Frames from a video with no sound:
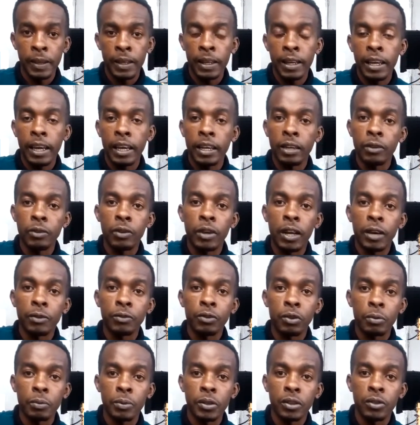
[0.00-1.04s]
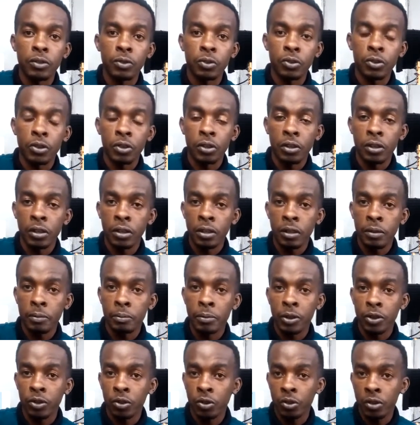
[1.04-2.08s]
And if you learn from this tutorial, make
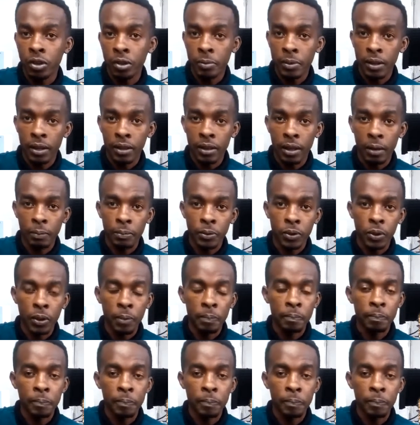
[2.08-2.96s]
sure you give me a thumbs up.